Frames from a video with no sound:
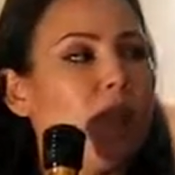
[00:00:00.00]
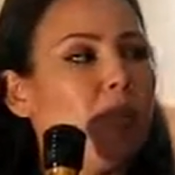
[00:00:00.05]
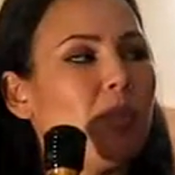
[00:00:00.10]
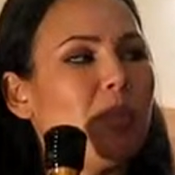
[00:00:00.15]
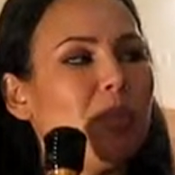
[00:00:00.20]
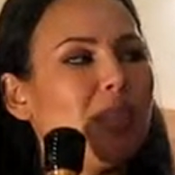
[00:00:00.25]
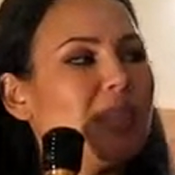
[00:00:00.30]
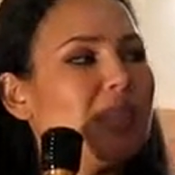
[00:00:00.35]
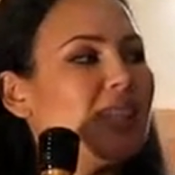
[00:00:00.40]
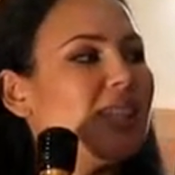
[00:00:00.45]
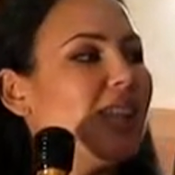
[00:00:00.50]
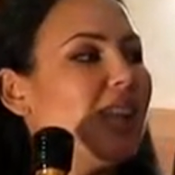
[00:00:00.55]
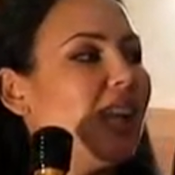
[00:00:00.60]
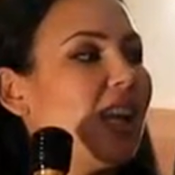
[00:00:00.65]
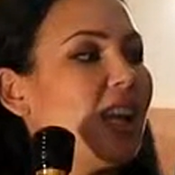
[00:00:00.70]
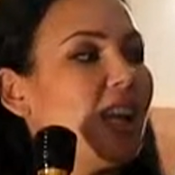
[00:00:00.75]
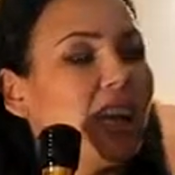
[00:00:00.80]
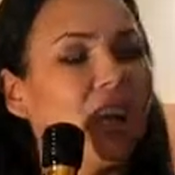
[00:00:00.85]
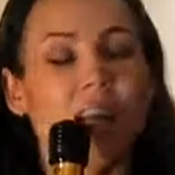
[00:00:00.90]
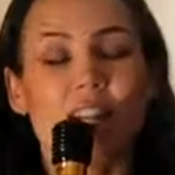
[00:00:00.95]
But it's,
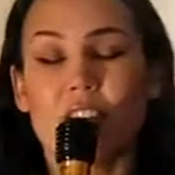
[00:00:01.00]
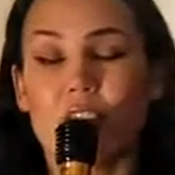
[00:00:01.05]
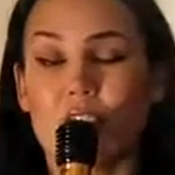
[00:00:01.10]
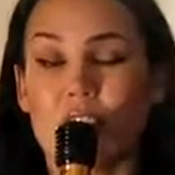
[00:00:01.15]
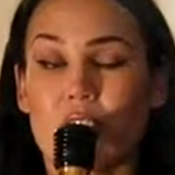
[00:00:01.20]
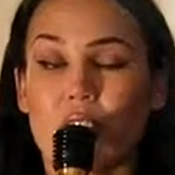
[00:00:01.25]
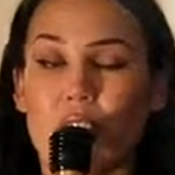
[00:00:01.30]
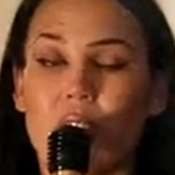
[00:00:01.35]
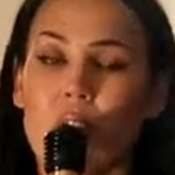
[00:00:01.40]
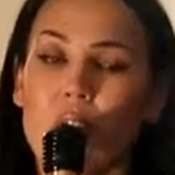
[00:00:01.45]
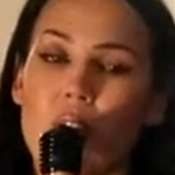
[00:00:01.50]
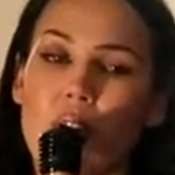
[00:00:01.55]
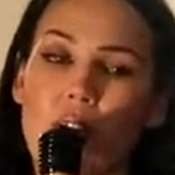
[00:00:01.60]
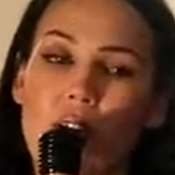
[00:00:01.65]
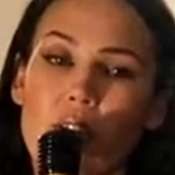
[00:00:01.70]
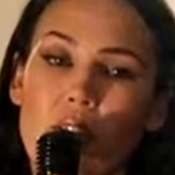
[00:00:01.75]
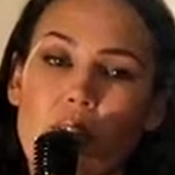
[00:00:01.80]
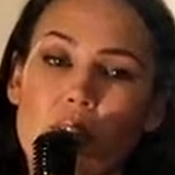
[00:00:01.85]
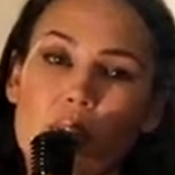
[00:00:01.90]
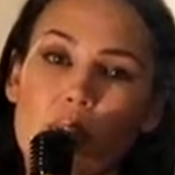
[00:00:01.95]
I don't know how
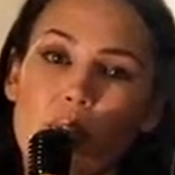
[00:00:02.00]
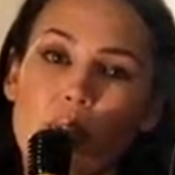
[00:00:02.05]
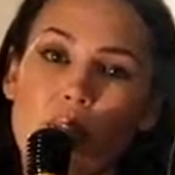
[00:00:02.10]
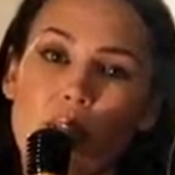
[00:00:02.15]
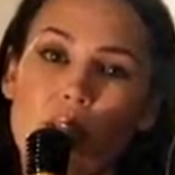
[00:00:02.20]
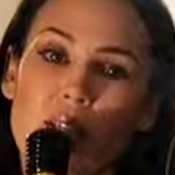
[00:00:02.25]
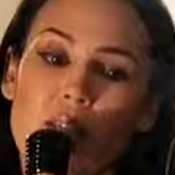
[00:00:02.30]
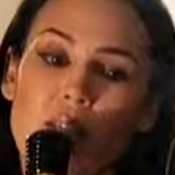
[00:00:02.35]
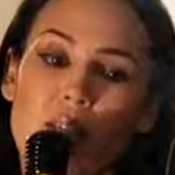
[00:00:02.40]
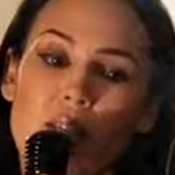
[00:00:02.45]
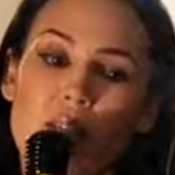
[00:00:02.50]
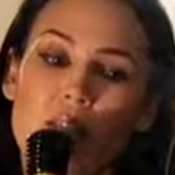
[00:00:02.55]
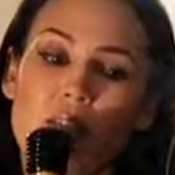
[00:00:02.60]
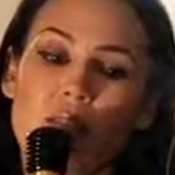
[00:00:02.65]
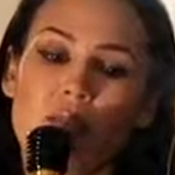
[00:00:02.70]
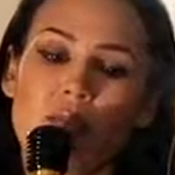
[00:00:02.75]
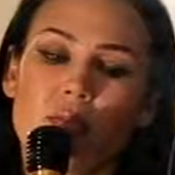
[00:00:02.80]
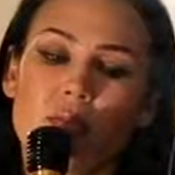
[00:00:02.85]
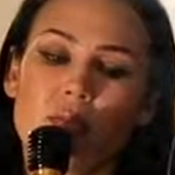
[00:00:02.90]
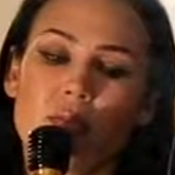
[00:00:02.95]
to explain it.
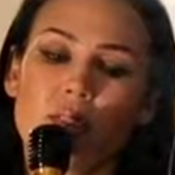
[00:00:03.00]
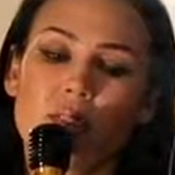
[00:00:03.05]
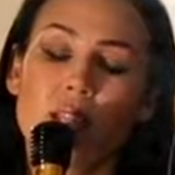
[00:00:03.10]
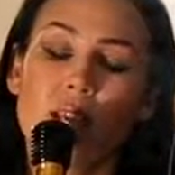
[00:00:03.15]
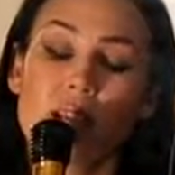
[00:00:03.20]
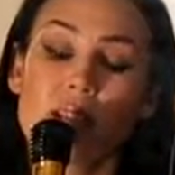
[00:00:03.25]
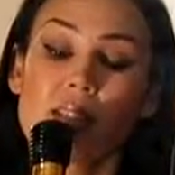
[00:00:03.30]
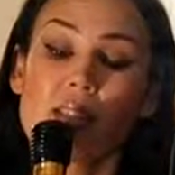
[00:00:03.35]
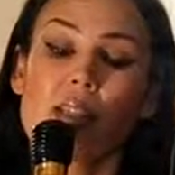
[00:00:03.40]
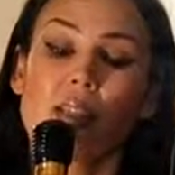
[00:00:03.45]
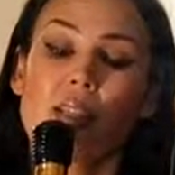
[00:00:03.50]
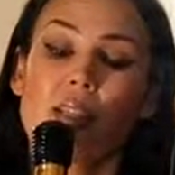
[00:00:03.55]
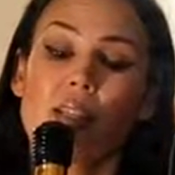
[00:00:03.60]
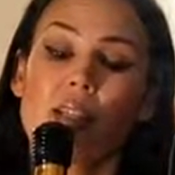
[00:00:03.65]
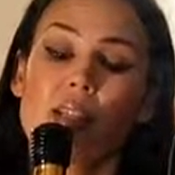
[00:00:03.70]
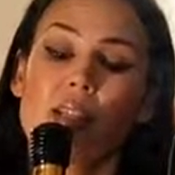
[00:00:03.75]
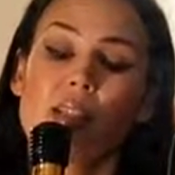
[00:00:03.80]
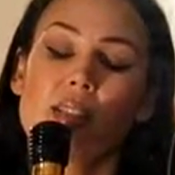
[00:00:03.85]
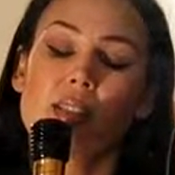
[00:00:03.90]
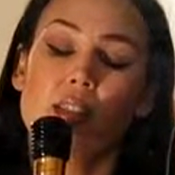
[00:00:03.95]
Yes,
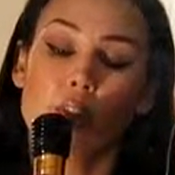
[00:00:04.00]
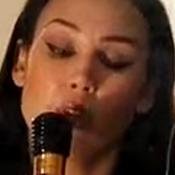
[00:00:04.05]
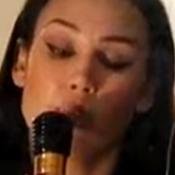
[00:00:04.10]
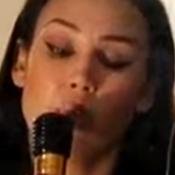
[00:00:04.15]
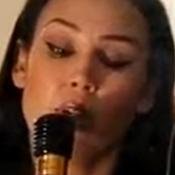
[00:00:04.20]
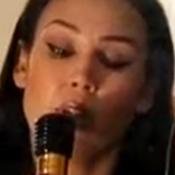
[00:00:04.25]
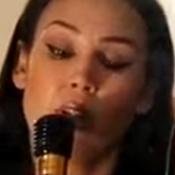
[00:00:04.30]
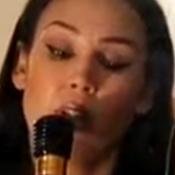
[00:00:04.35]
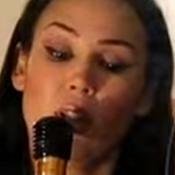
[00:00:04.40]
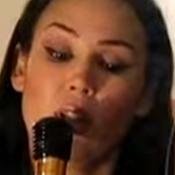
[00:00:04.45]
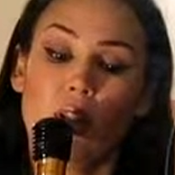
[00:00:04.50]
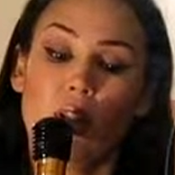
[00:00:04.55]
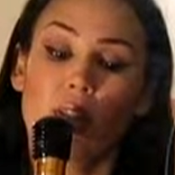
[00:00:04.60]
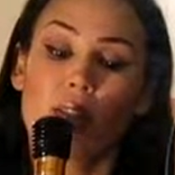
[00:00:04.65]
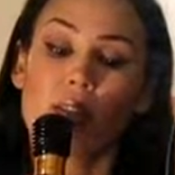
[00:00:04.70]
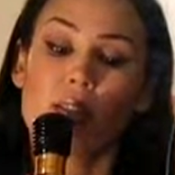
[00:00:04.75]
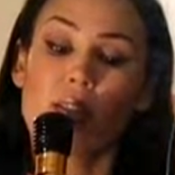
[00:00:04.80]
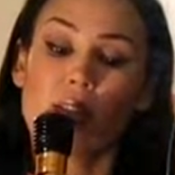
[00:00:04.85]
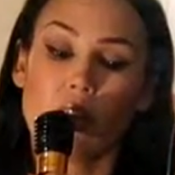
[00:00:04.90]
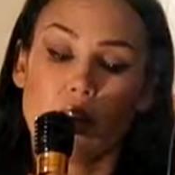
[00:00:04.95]
it's terrible.
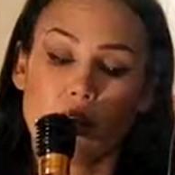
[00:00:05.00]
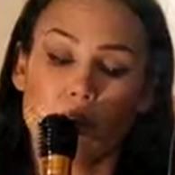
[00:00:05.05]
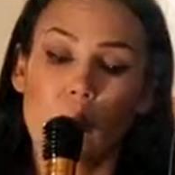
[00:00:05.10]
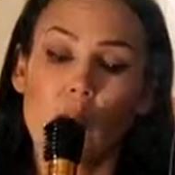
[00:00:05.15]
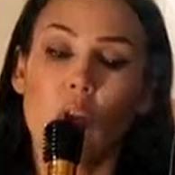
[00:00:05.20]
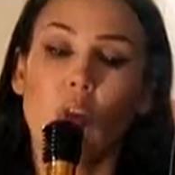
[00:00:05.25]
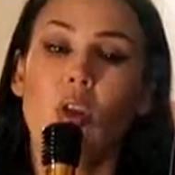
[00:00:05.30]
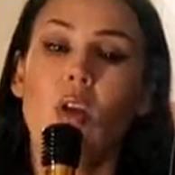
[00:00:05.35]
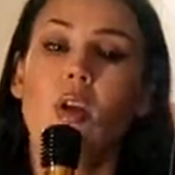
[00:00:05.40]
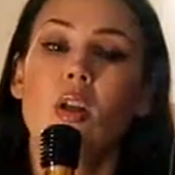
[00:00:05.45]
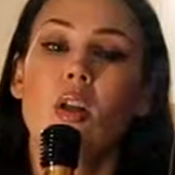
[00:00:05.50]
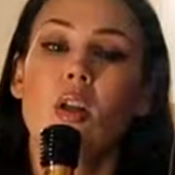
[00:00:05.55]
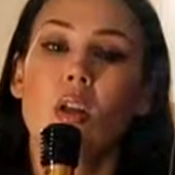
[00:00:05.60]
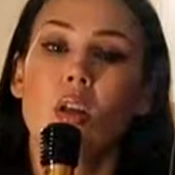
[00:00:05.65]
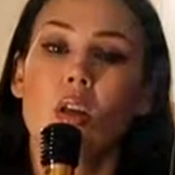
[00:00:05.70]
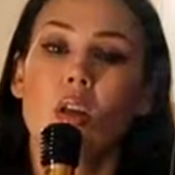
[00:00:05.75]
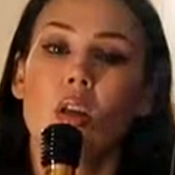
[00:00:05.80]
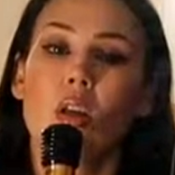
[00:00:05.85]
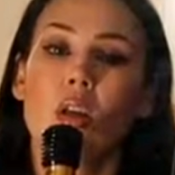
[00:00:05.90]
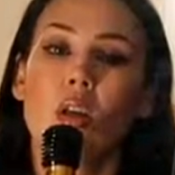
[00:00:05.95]
It's terrible
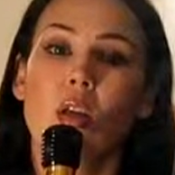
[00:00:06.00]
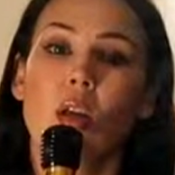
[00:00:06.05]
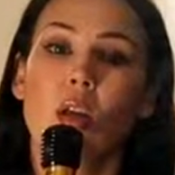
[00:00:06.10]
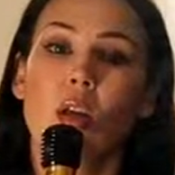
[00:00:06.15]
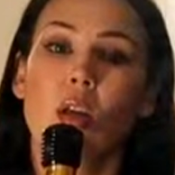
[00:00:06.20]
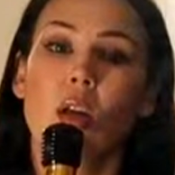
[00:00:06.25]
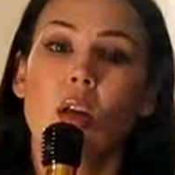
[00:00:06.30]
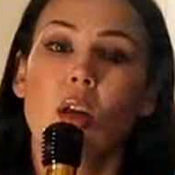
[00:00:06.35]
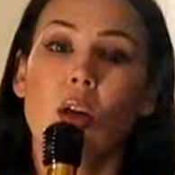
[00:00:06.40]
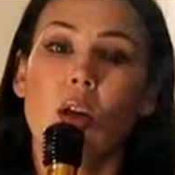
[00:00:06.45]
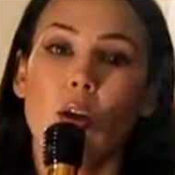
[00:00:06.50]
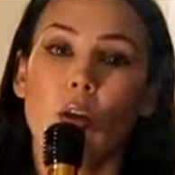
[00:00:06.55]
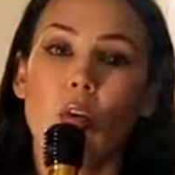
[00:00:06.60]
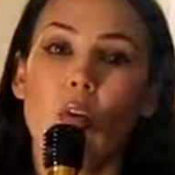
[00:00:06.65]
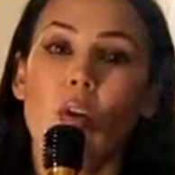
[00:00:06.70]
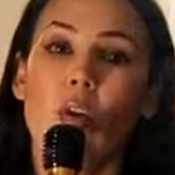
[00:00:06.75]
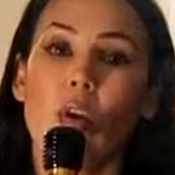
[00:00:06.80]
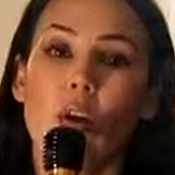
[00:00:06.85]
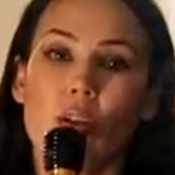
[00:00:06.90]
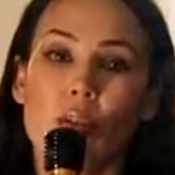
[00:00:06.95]
how
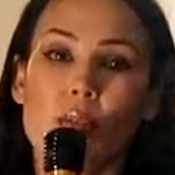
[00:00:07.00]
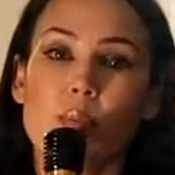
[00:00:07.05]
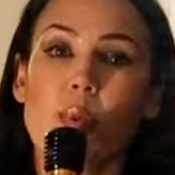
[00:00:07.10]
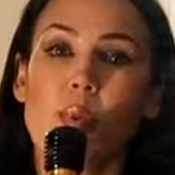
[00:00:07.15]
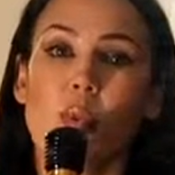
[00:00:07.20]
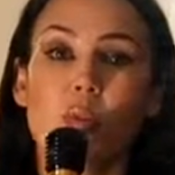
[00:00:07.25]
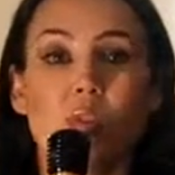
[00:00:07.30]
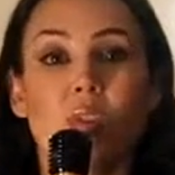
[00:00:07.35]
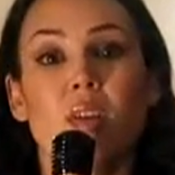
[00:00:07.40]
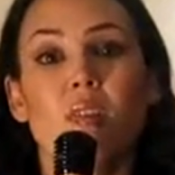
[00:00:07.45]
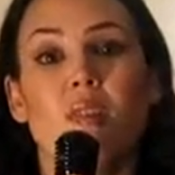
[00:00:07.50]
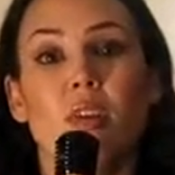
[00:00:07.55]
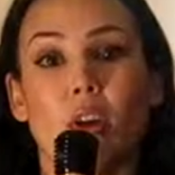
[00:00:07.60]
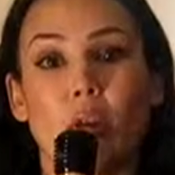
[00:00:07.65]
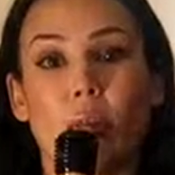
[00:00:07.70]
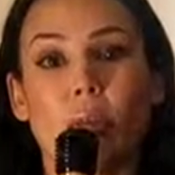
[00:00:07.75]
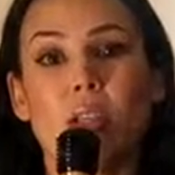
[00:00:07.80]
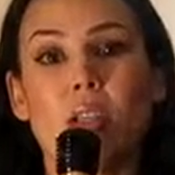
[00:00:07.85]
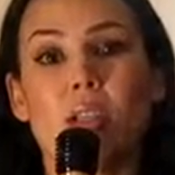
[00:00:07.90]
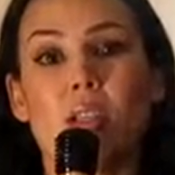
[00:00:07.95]
cars pollute the
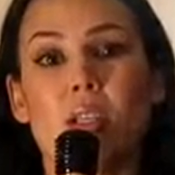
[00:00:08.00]
environment.